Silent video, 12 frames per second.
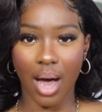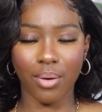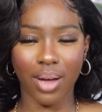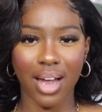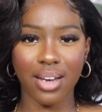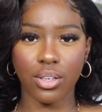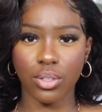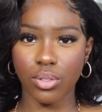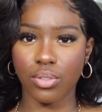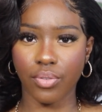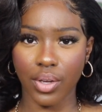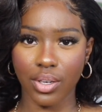I'll kind of
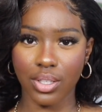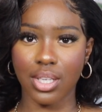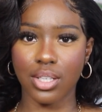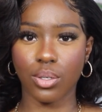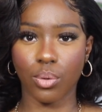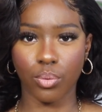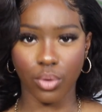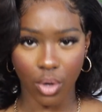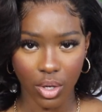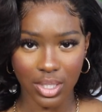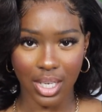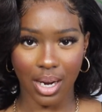lose focus as to the
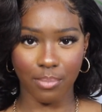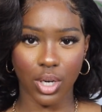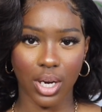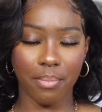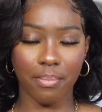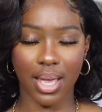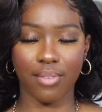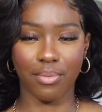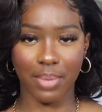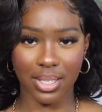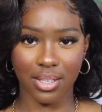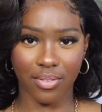content I'm trying to make for
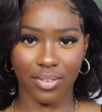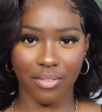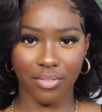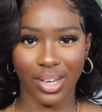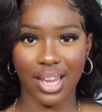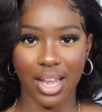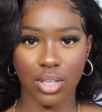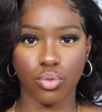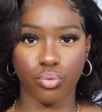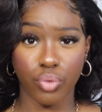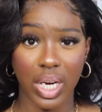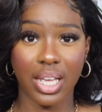myself, and I feel like that's
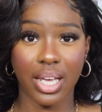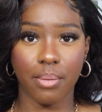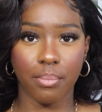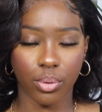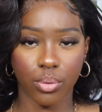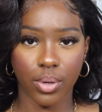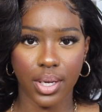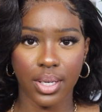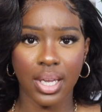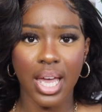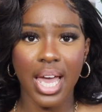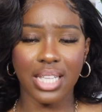really important.